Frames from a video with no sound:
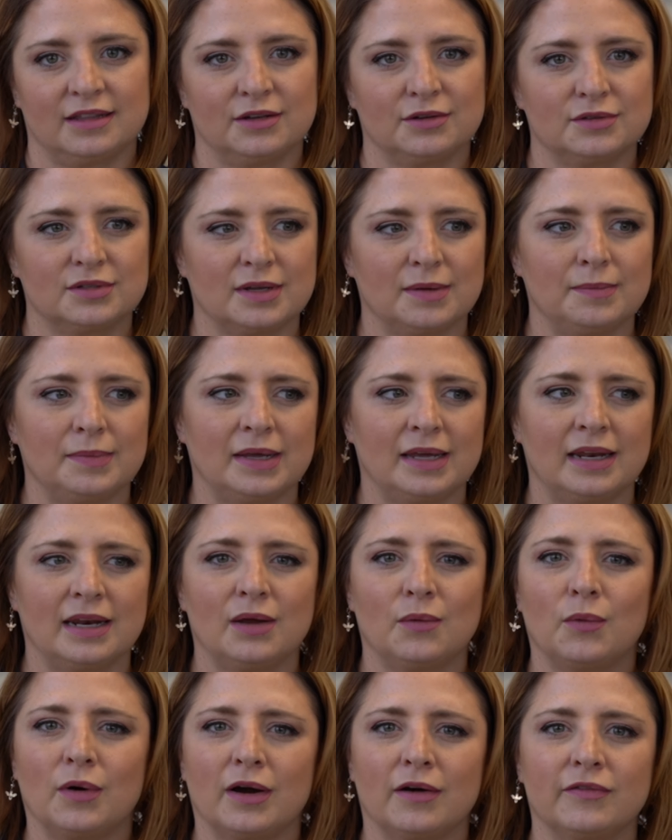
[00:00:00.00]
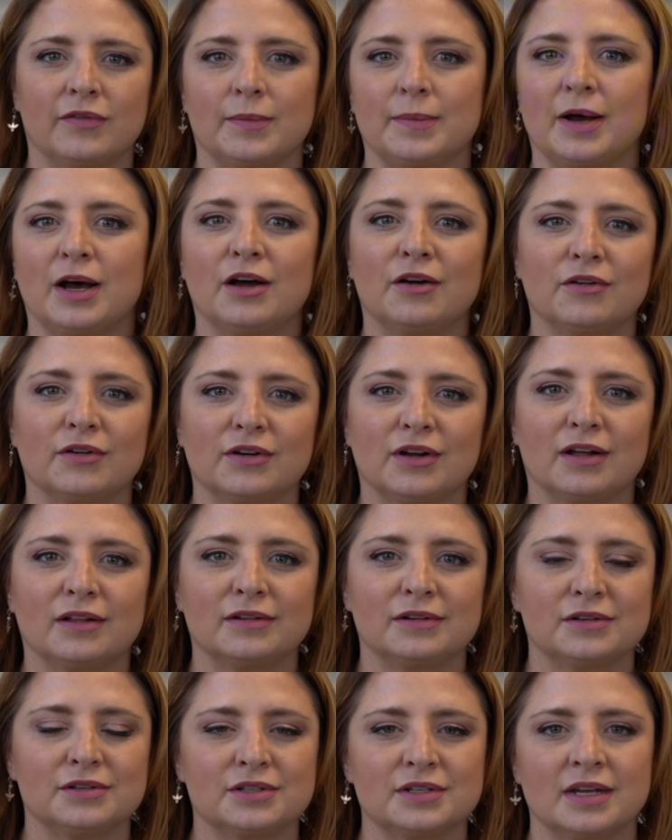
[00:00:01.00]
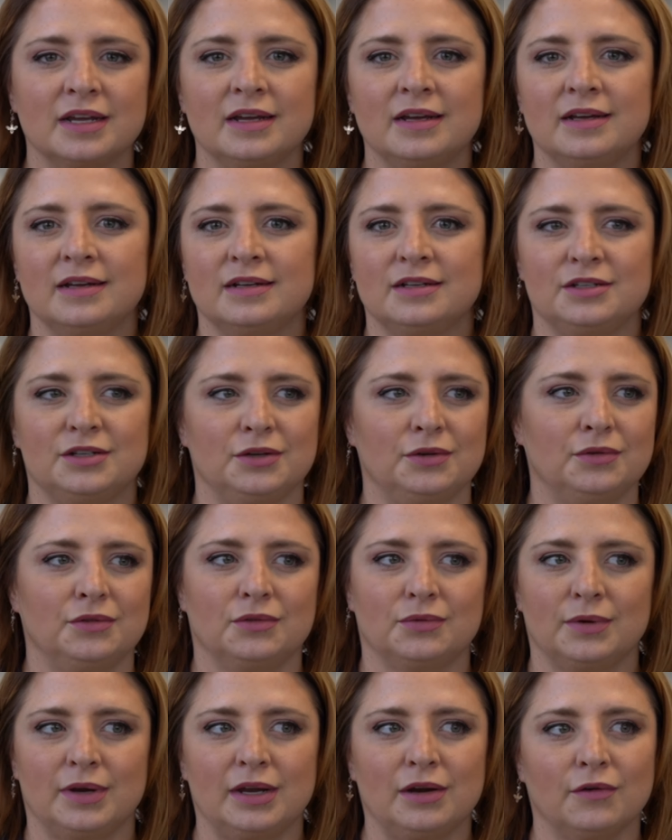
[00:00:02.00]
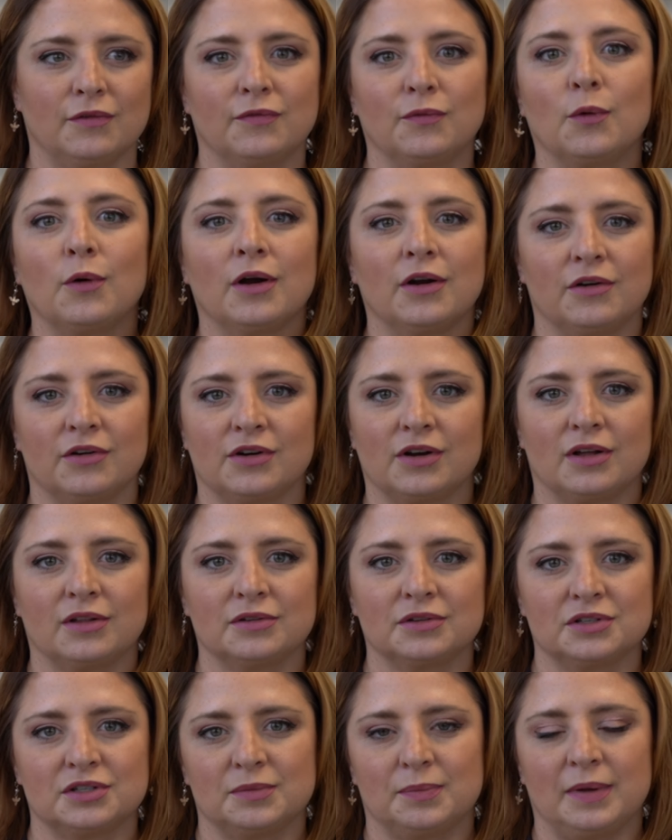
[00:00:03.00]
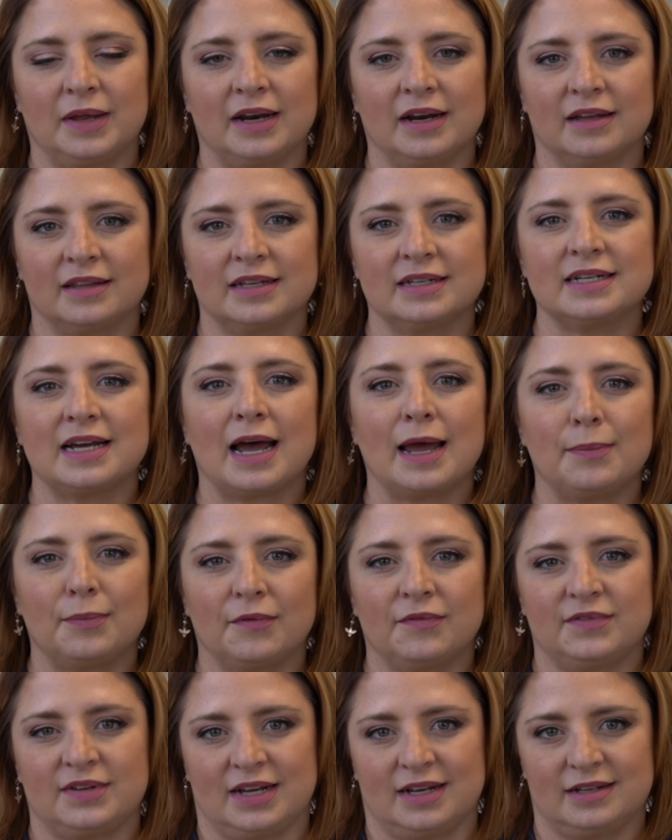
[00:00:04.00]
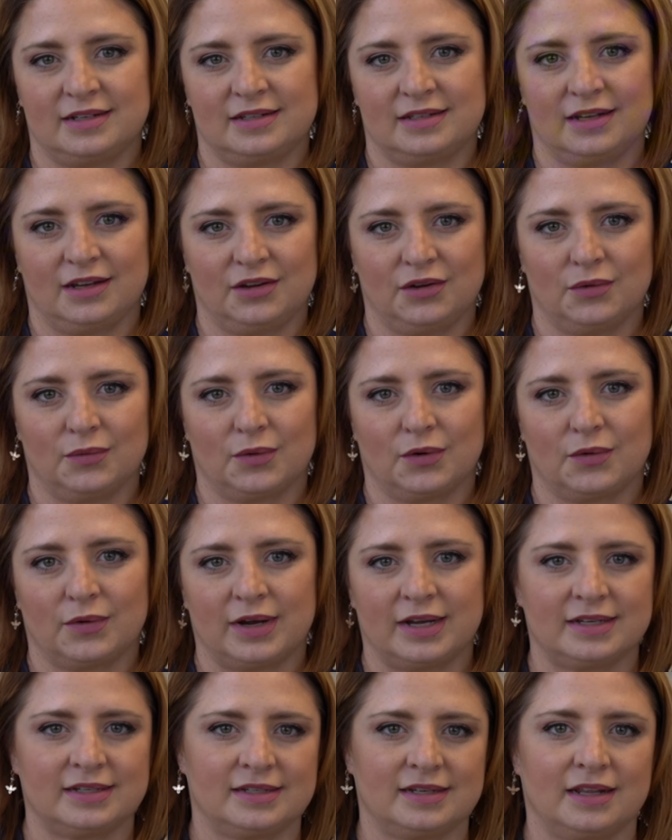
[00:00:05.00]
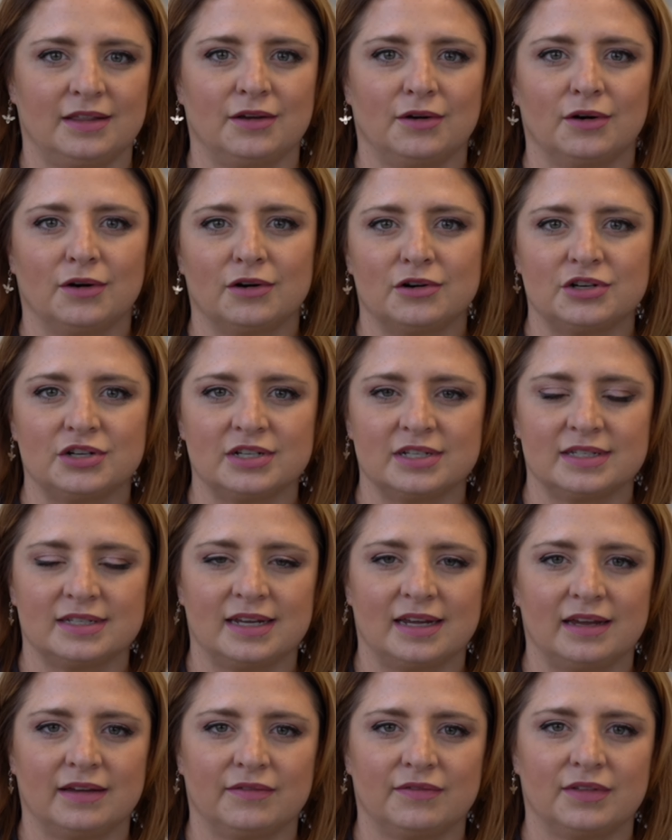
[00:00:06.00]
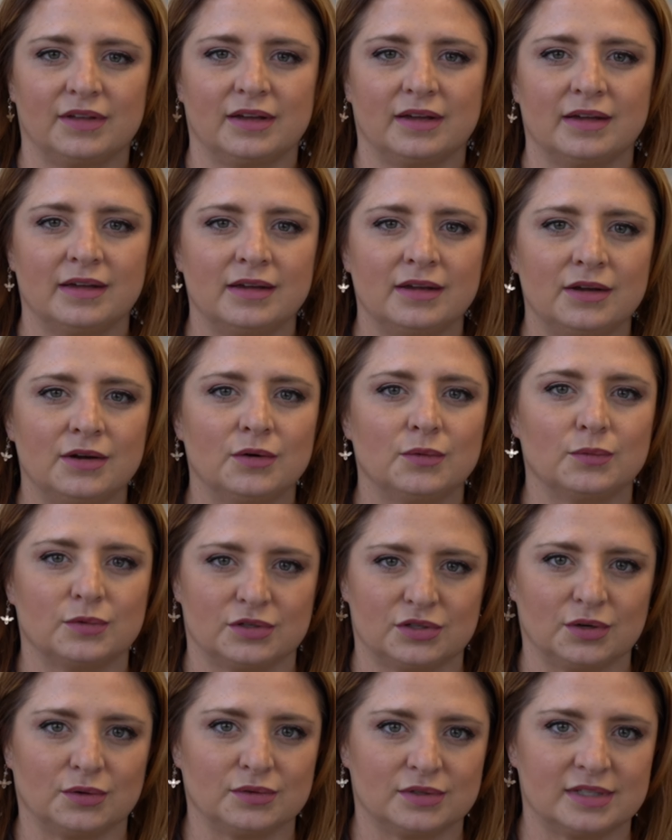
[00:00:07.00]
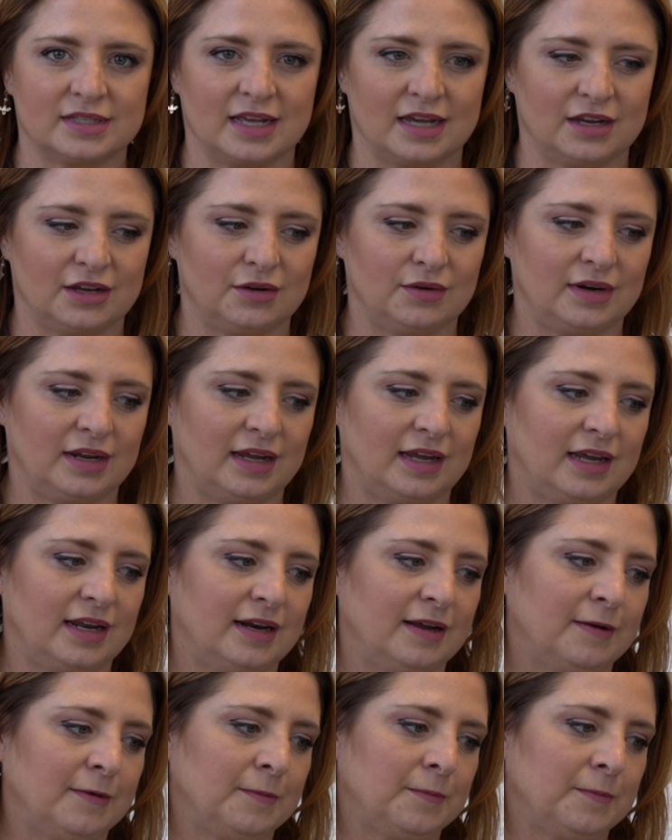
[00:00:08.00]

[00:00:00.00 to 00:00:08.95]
Those can be anywhere from $100 to $300 or $400, depending on the type of test that you request and the urgency of the results that you need.